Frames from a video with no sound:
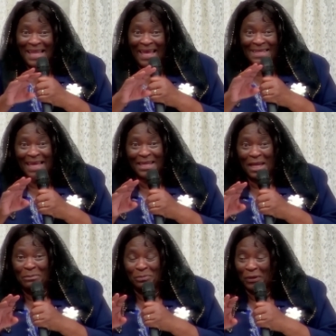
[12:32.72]
and, and,
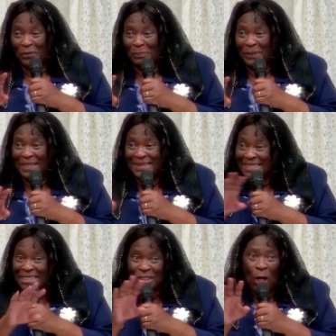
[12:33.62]
and Brother Pete,
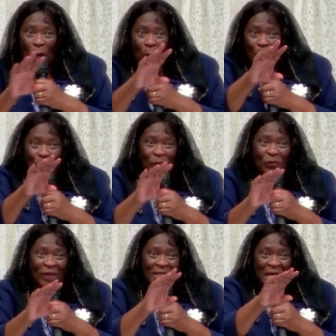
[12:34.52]
this is a hope
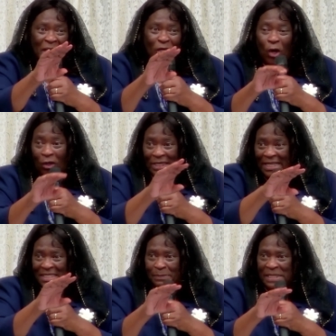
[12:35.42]
that God
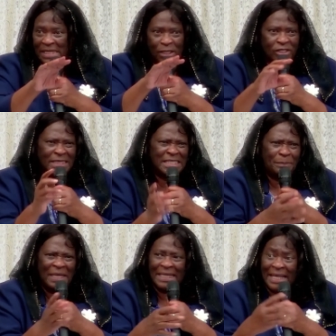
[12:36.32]
has been, you see, He's
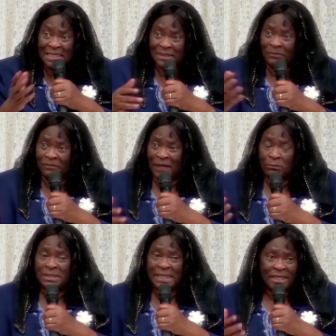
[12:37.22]
been laying some
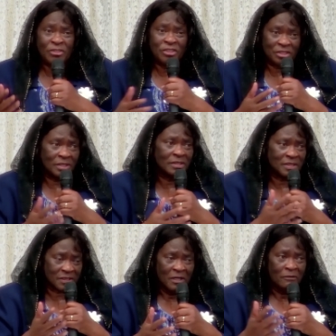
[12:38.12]

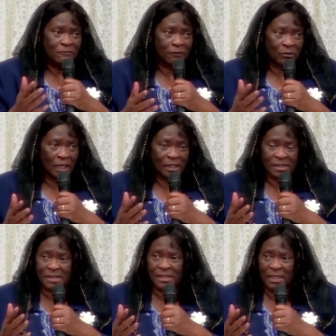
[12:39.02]
foundations for
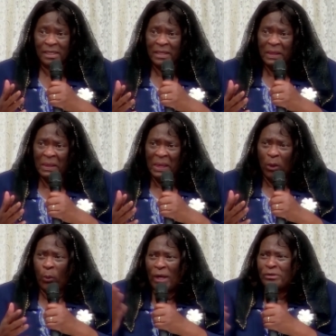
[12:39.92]
us.
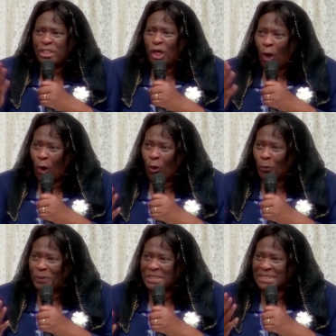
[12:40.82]
Where is your
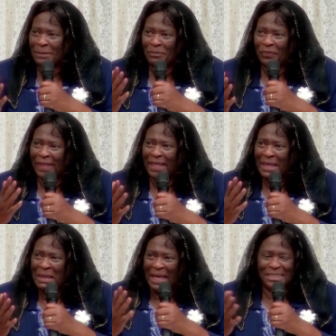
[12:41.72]
hope? Has something,
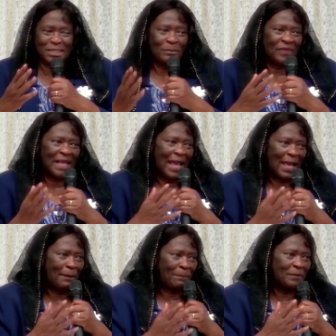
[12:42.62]
has something
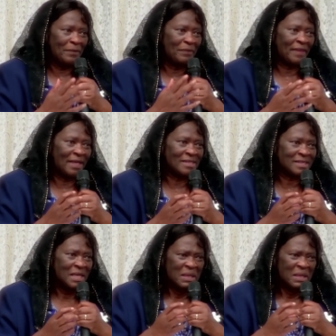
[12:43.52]
happened that has,